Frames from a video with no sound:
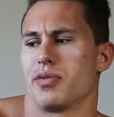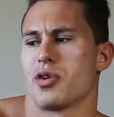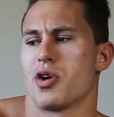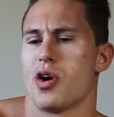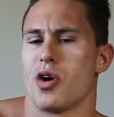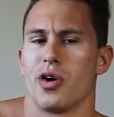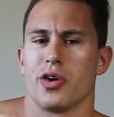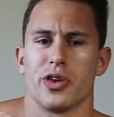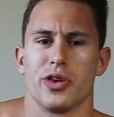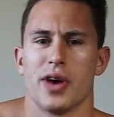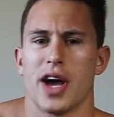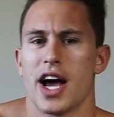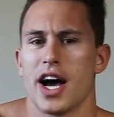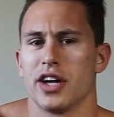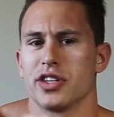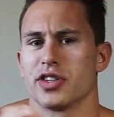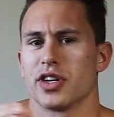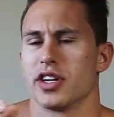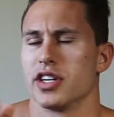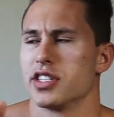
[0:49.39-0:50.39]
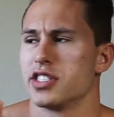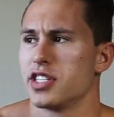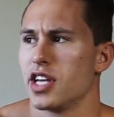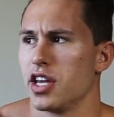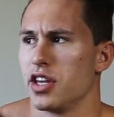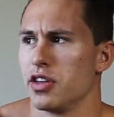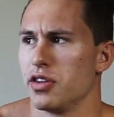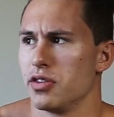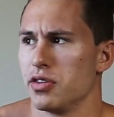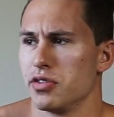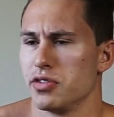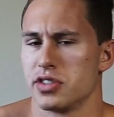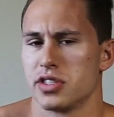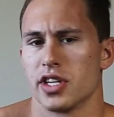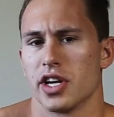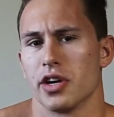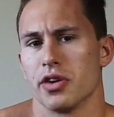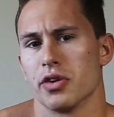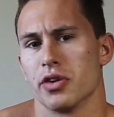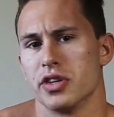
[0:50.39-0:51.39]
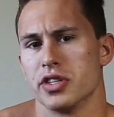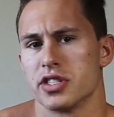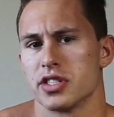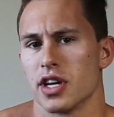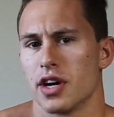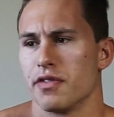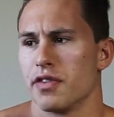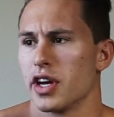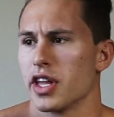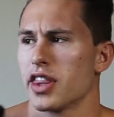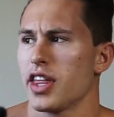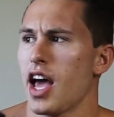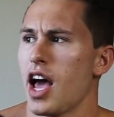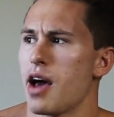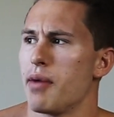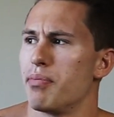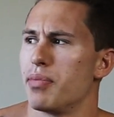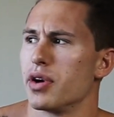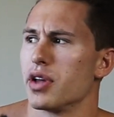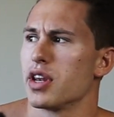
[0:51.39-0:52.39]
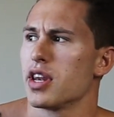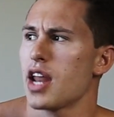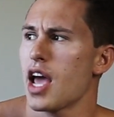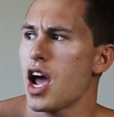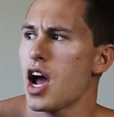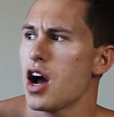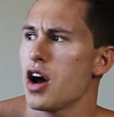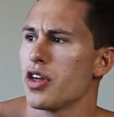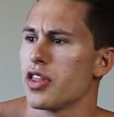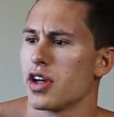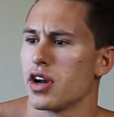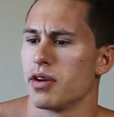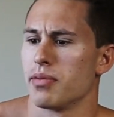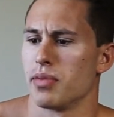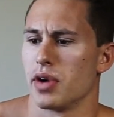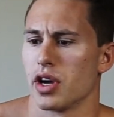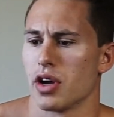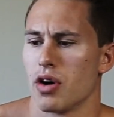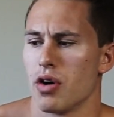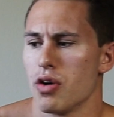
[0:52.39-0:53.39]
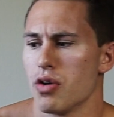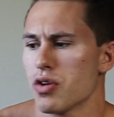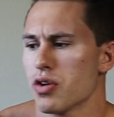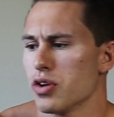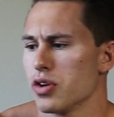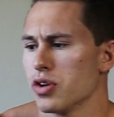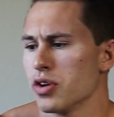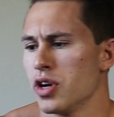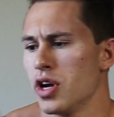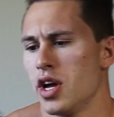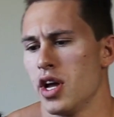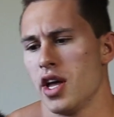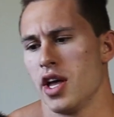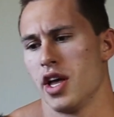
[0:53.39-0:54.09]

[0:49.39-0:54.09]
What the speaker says: calling you out, trying to say you use steroids, stuff like that. But now that I'm like older,